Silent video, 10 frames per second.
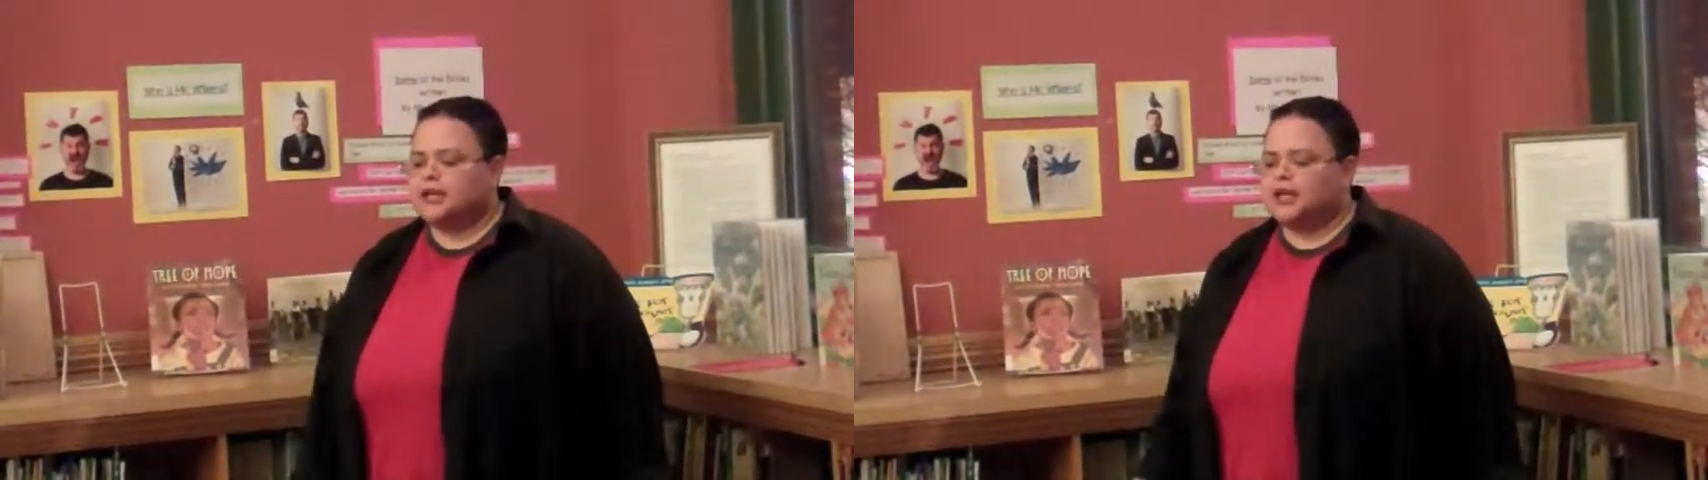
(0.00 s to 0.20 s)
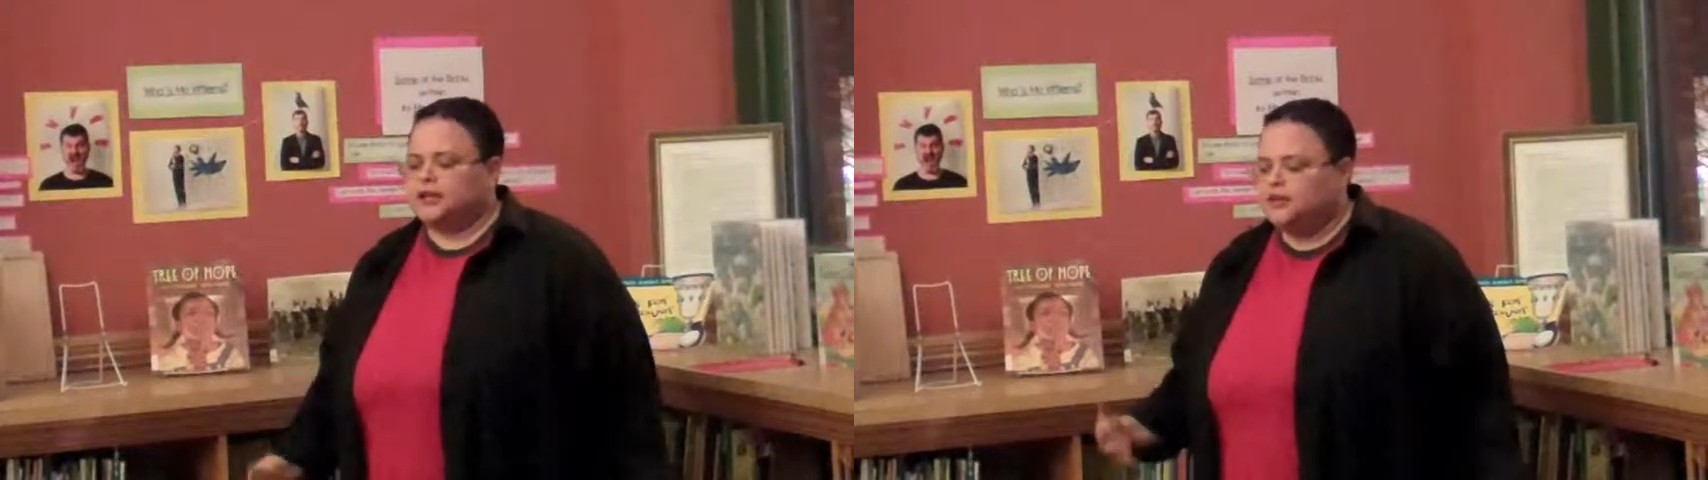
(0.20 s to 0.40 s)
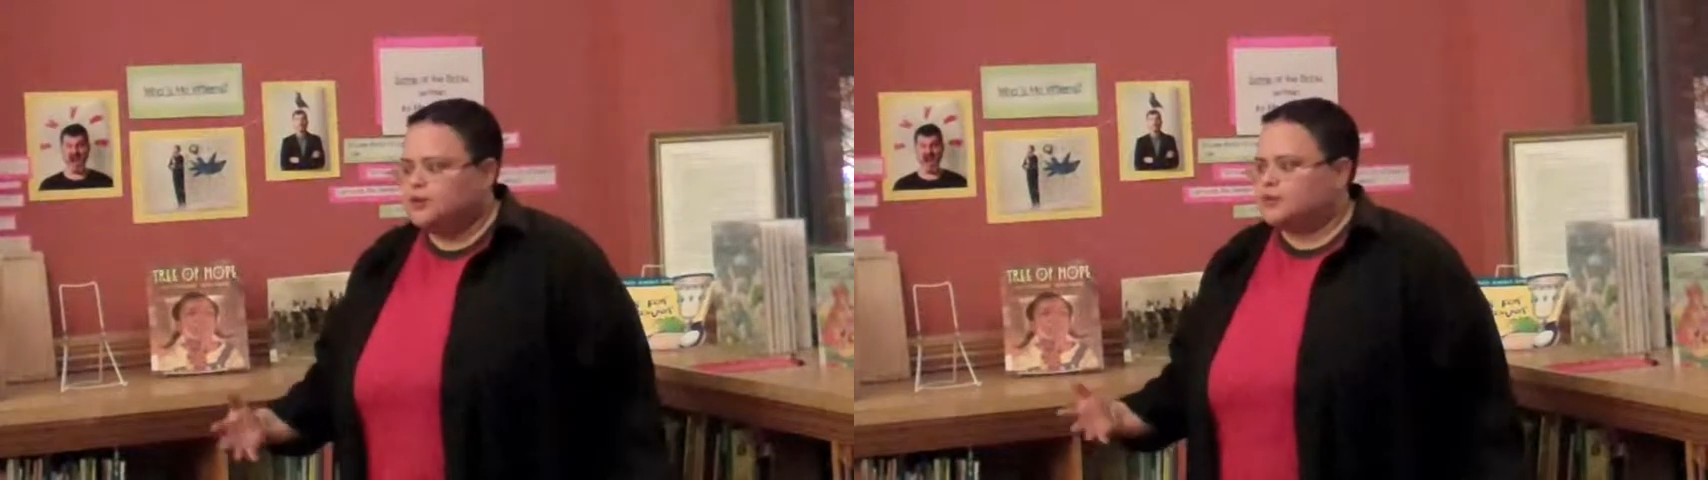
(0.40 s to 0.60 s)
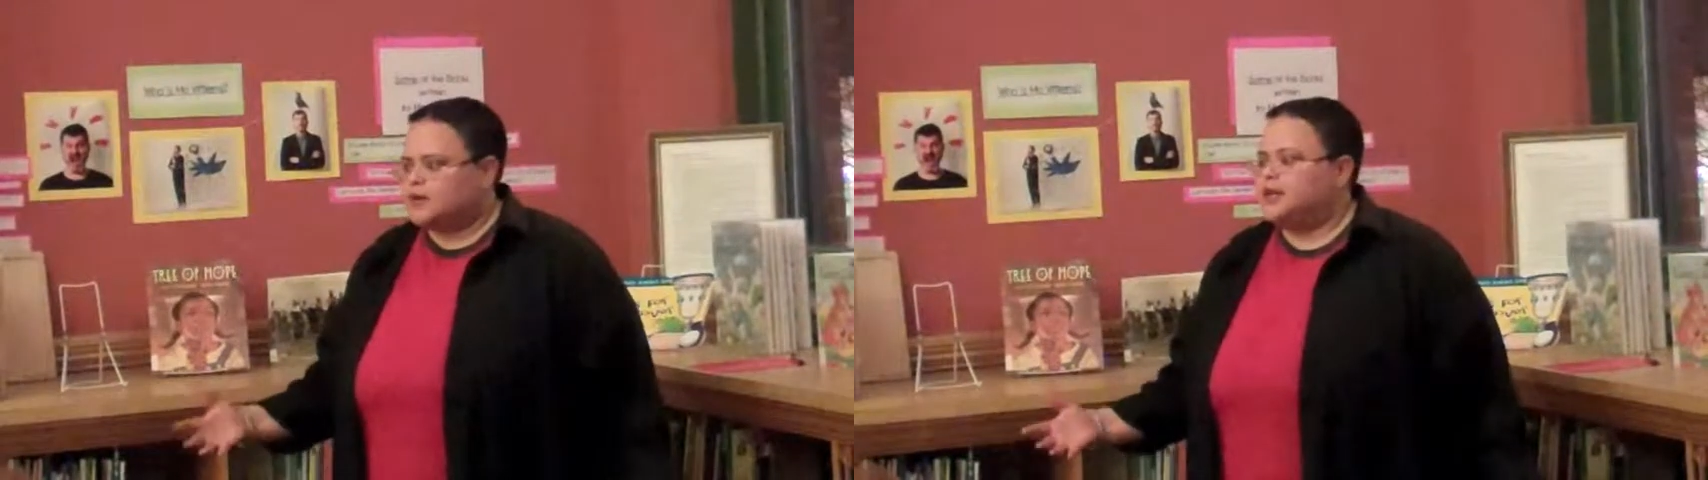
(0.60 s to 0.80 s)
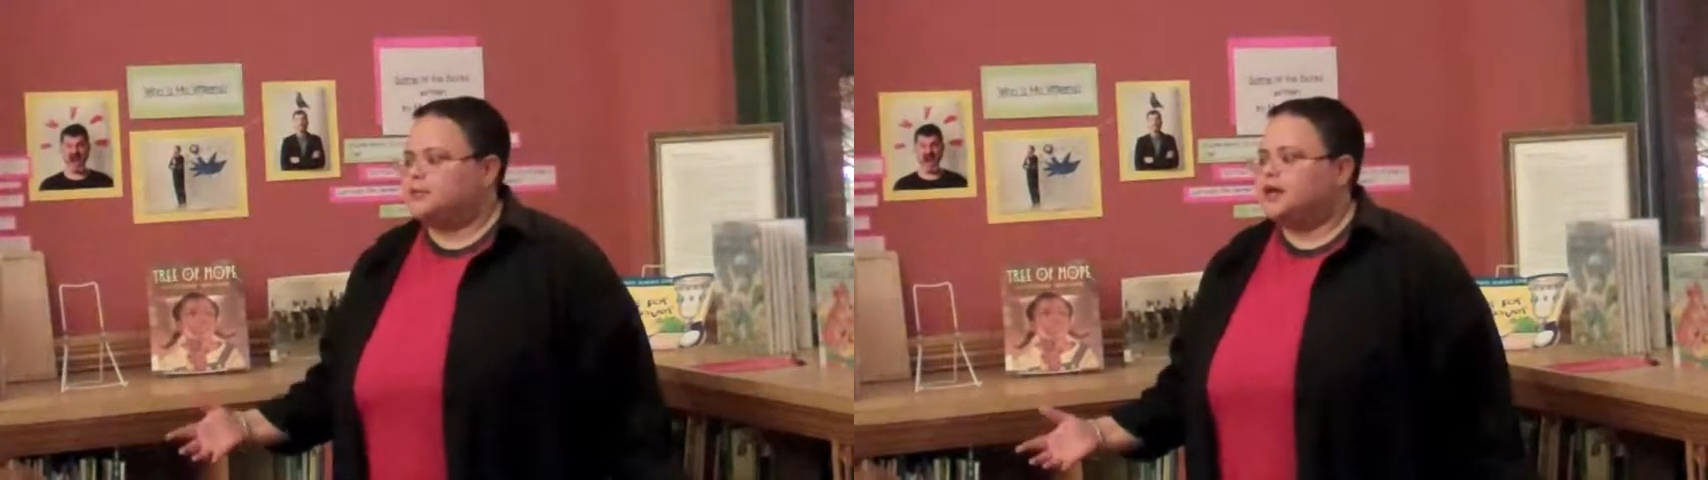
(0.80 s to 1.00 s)
I knew
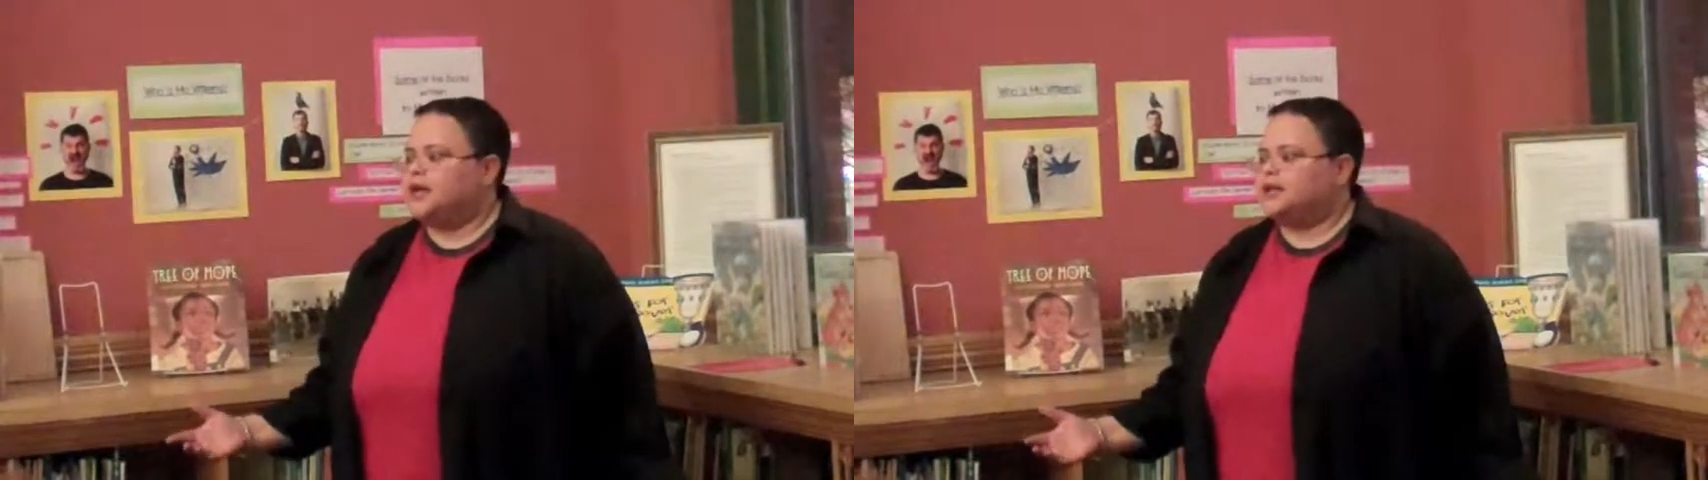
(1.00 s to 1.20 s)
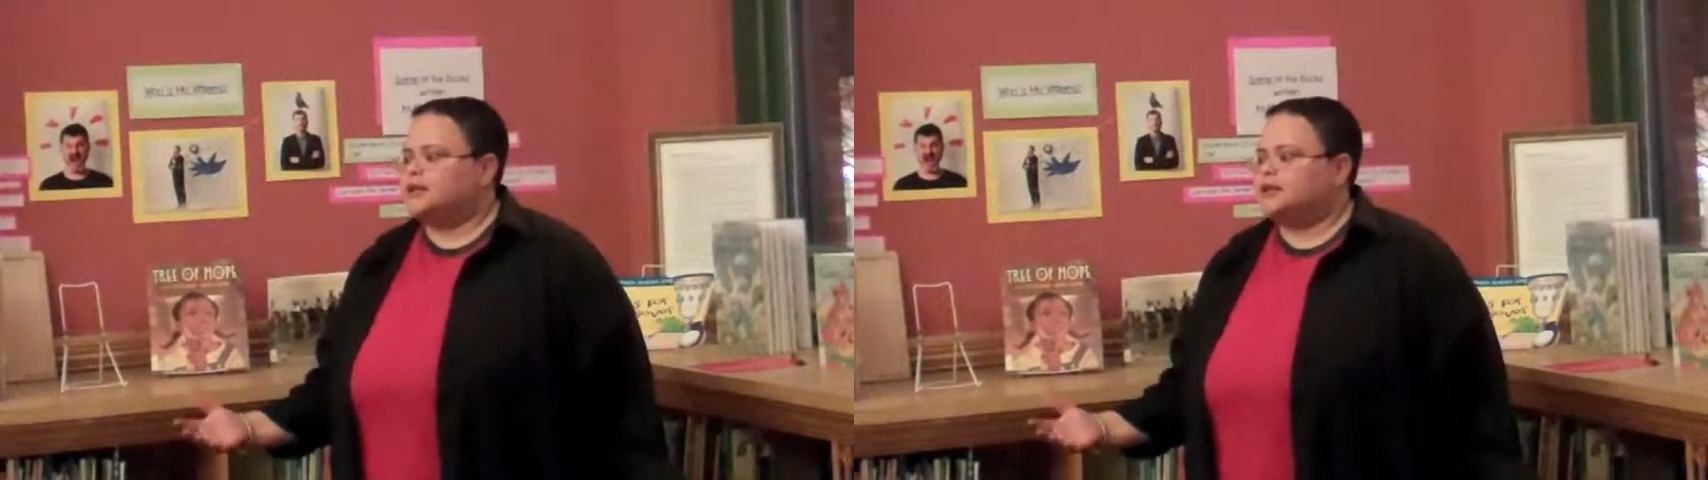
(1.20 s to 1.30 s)
right away